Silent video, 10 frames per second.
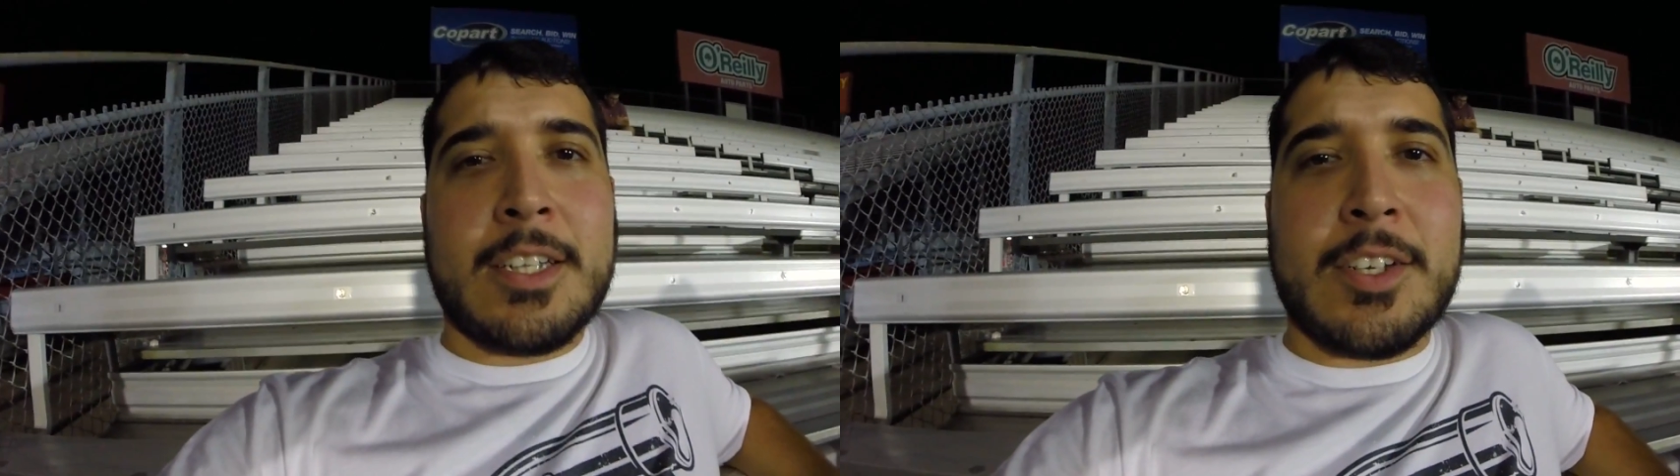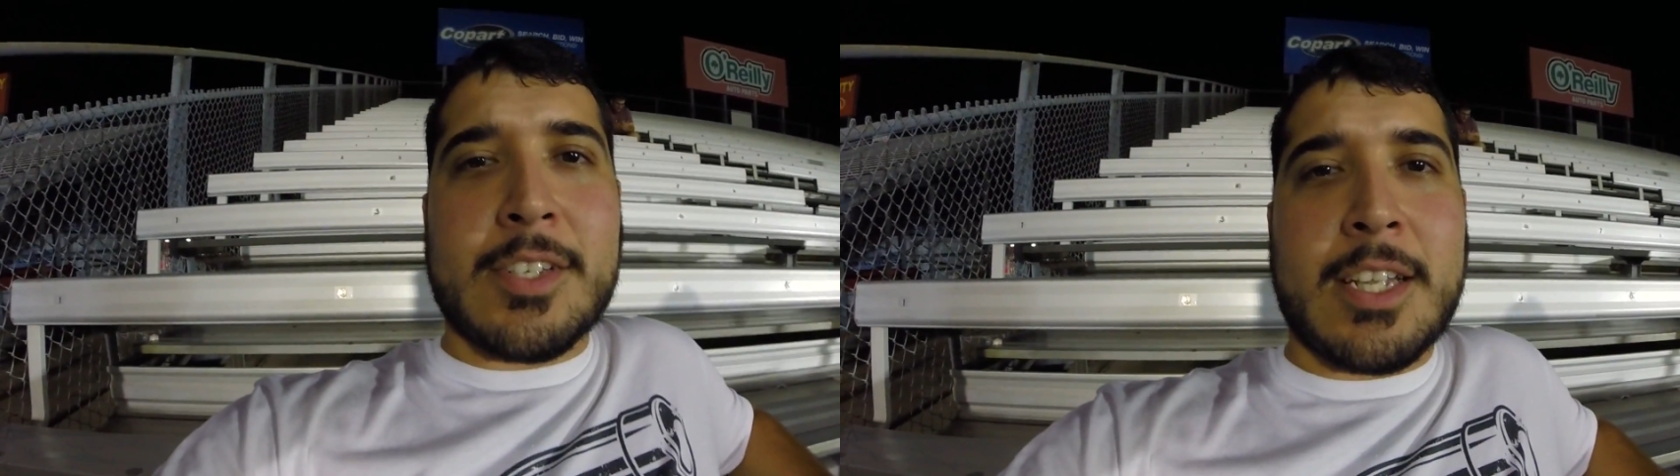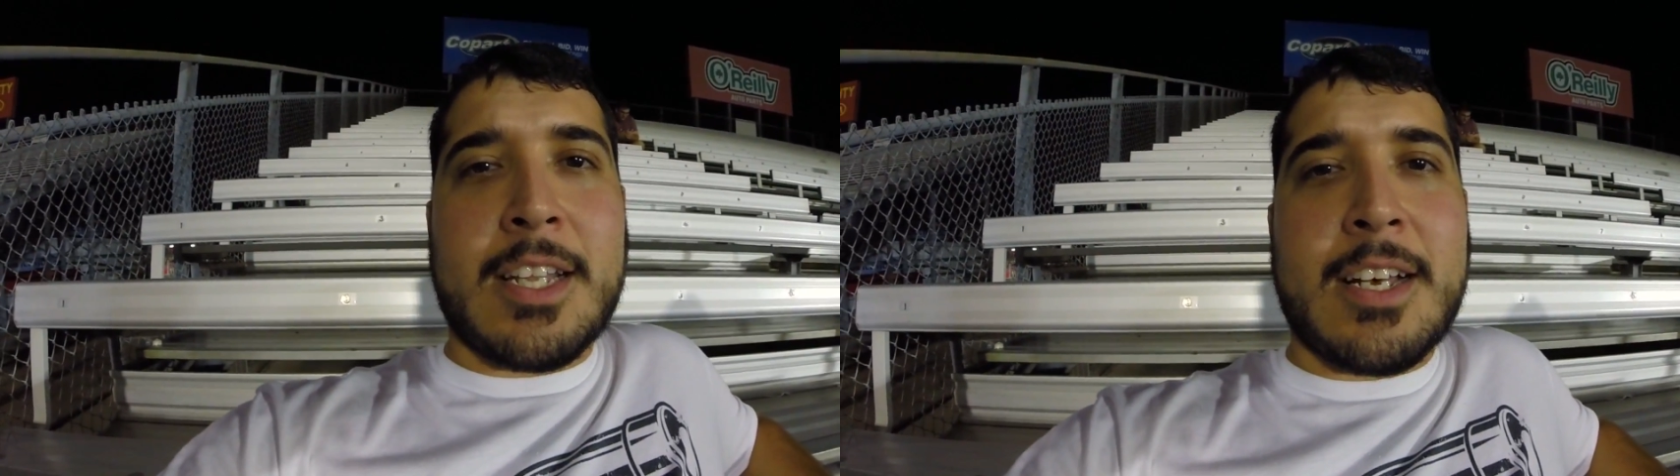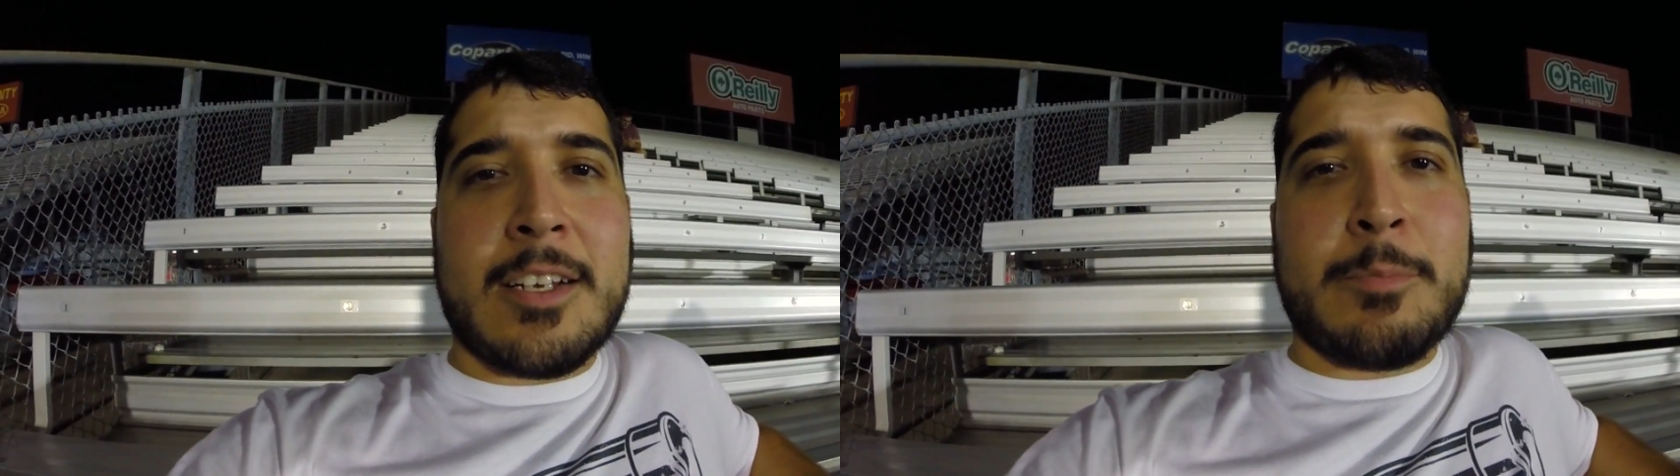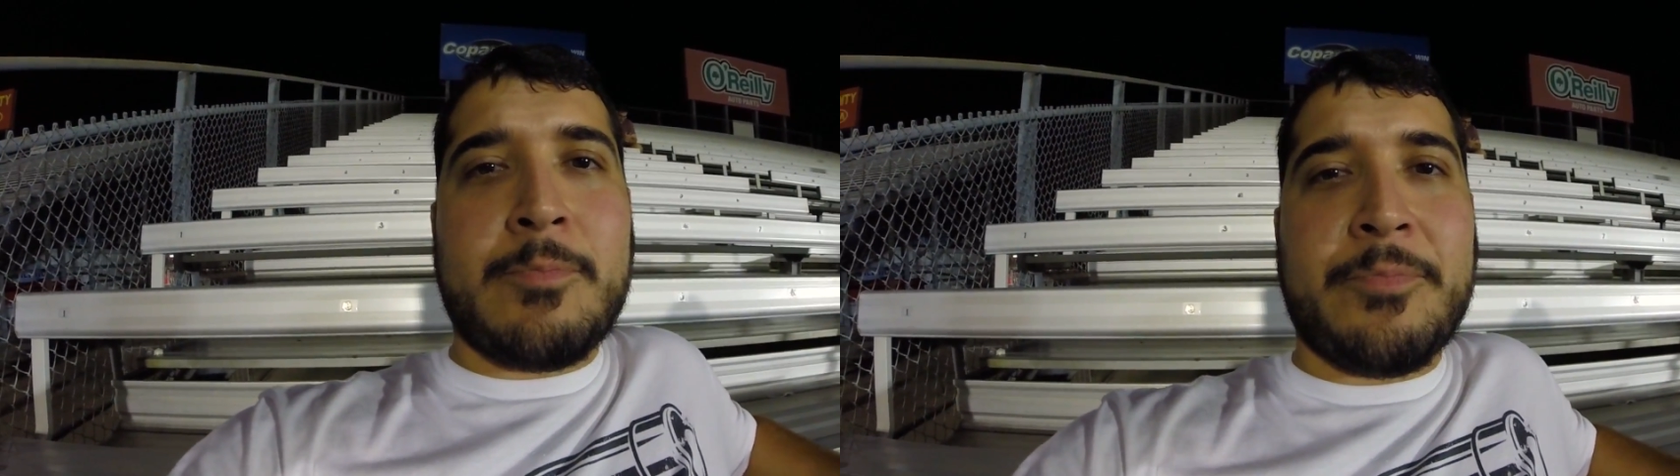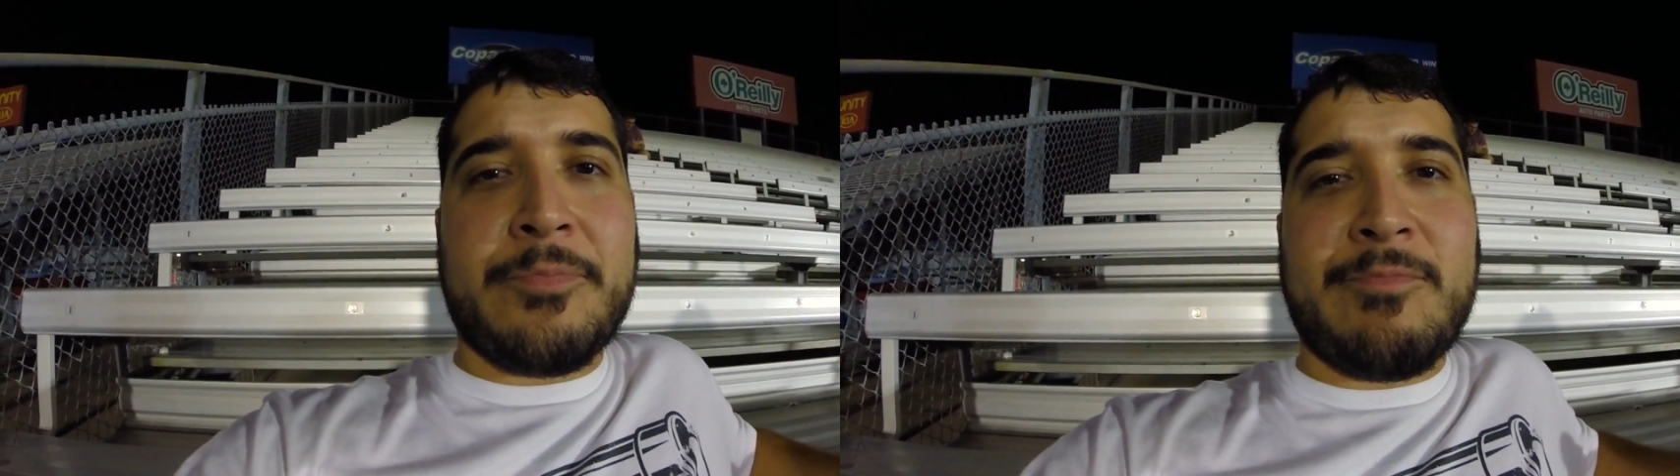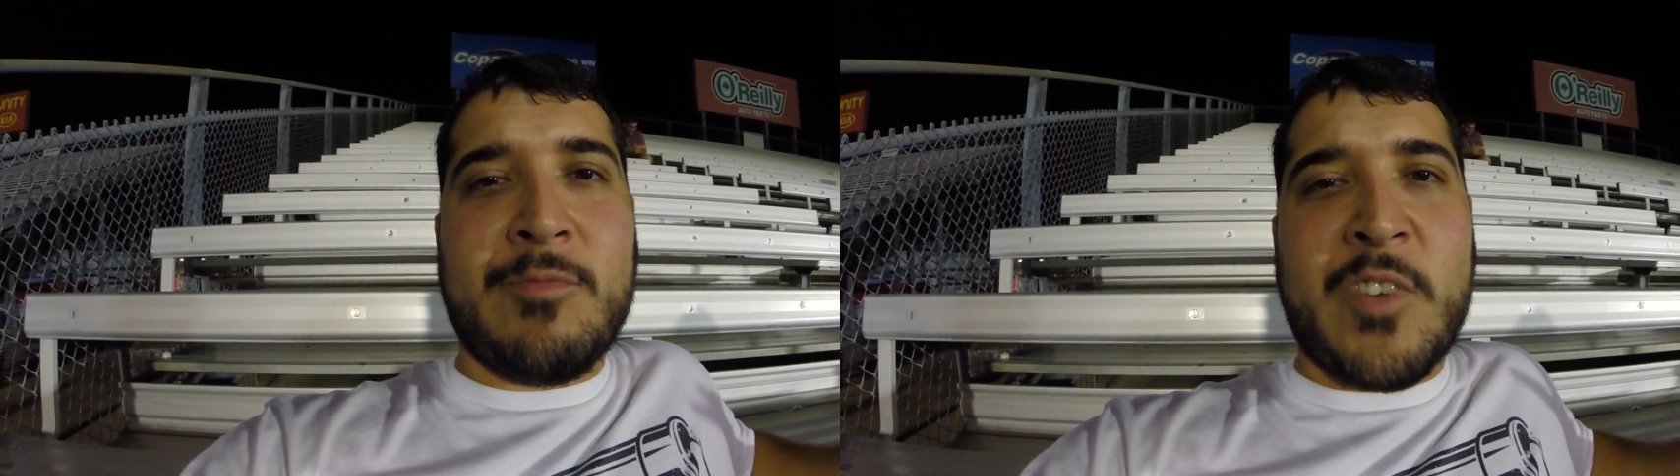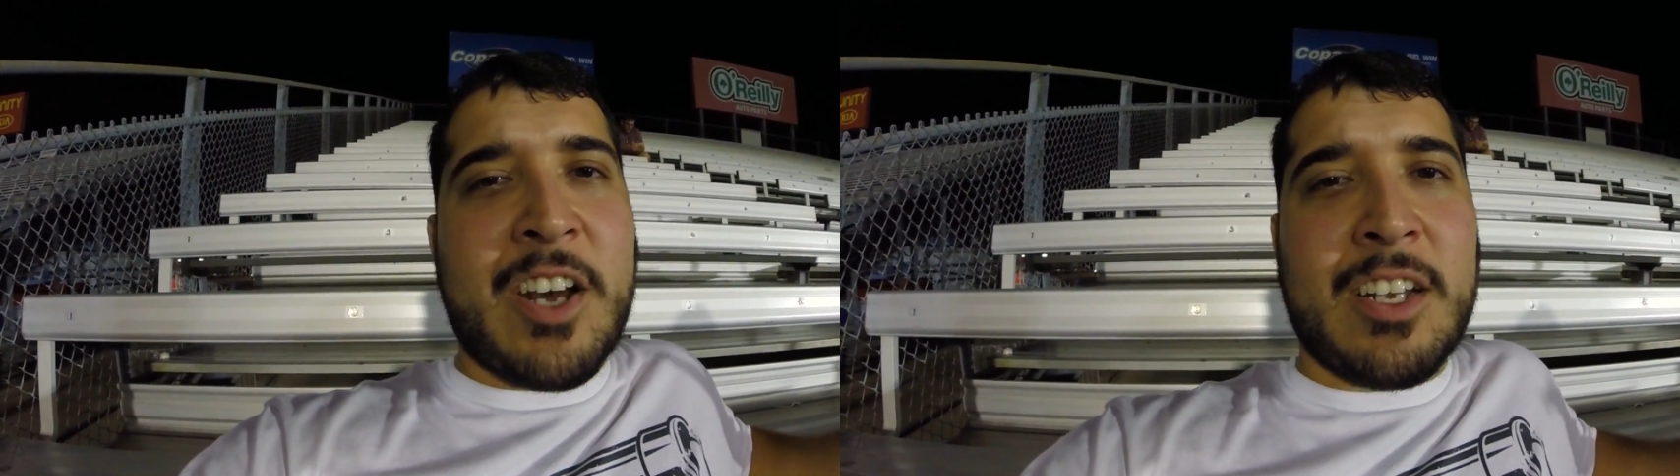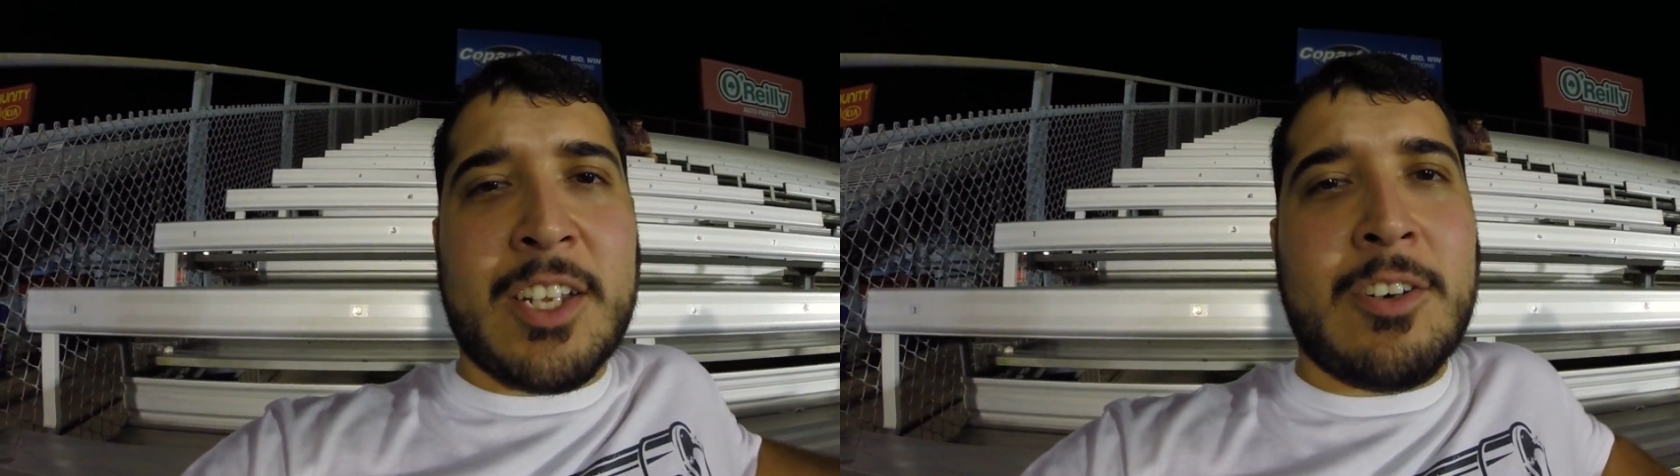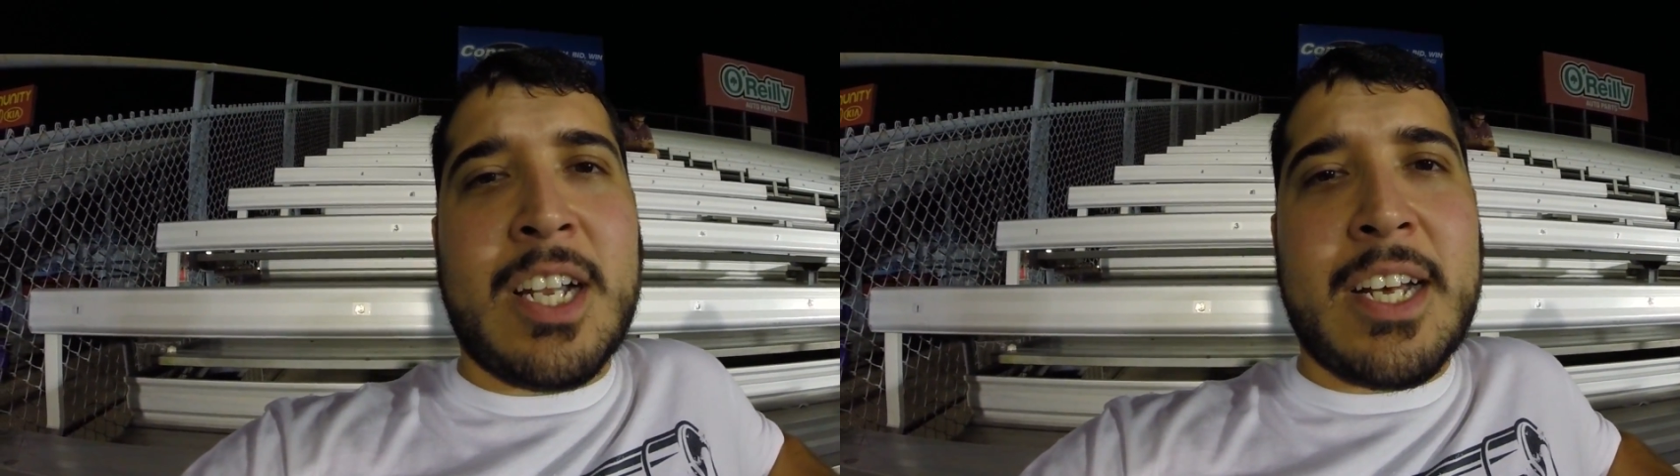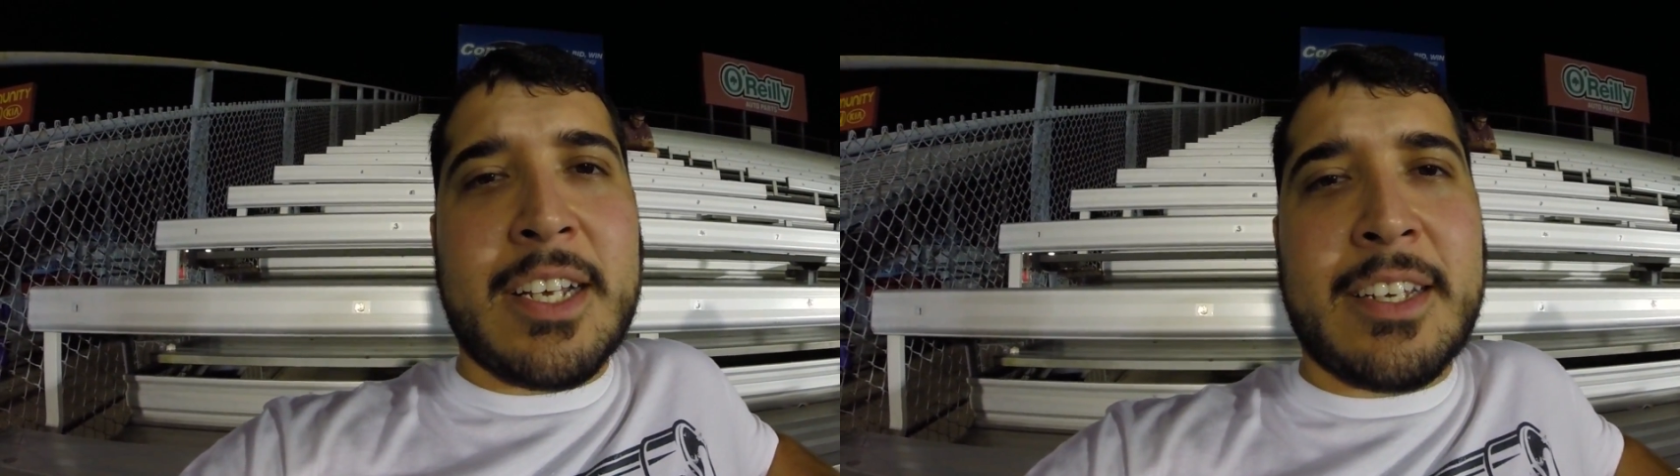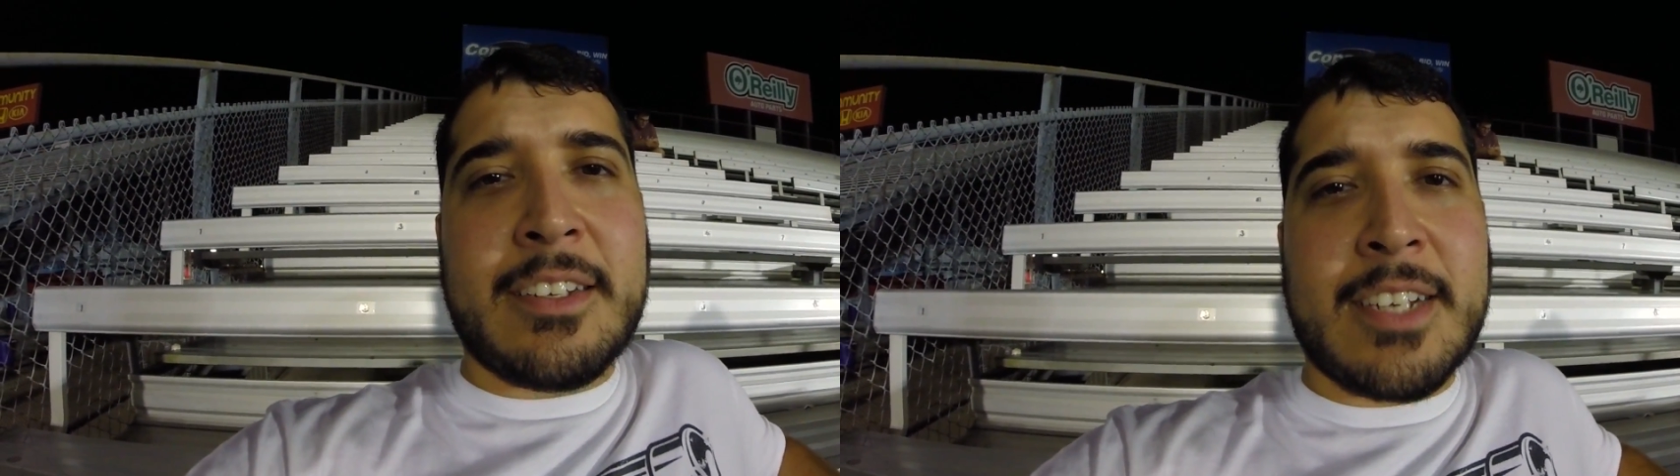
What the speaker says: there's very little line,